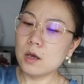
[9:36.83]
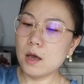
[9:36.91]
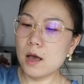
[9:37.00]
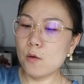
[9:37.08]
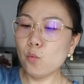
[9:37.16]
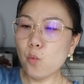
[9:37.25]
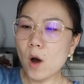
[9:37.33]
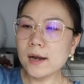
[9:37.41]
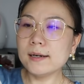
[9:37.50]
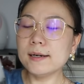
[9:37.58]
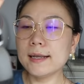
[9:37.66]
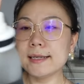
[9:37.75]

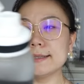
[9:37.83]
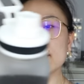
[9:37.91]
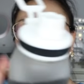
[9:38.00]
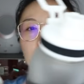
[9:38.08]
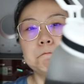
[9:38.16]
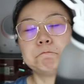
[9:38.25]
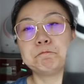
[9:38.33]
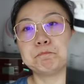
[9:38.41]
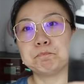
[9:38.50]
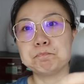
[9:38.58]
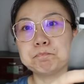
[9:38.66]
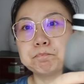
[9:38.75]
1 liter,
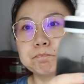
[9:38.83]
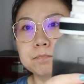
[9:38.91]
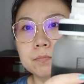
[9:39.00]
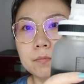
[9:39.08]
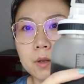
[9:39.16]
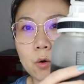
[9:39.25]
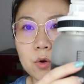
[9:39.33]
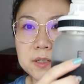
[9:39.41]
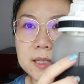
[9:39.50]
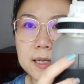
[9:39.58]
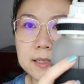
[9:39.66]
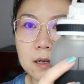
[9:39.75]
or it
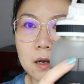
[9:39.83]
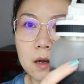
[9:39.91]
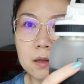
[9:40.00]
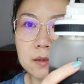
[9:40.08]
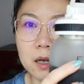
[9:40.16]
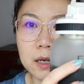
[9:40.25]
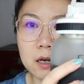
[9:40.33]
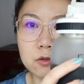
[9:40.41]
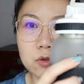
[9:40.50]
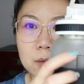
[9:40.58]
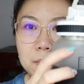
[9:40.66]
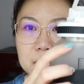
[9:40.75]
says 900,